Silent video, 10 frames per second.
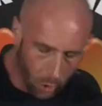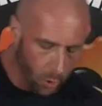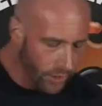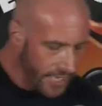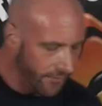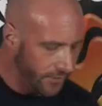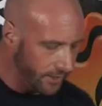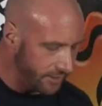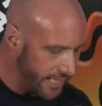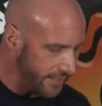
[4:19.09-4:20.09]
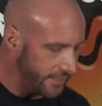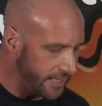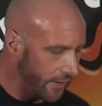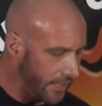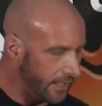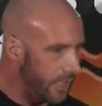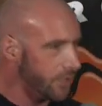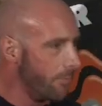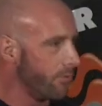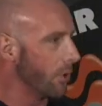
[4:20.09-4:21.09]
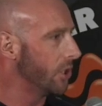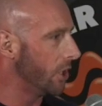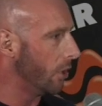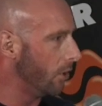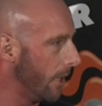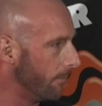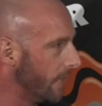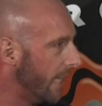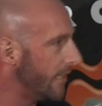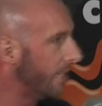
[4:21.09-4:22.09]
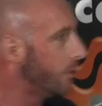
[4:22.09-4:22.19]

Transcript: all the evidence necessary to prosecute him. They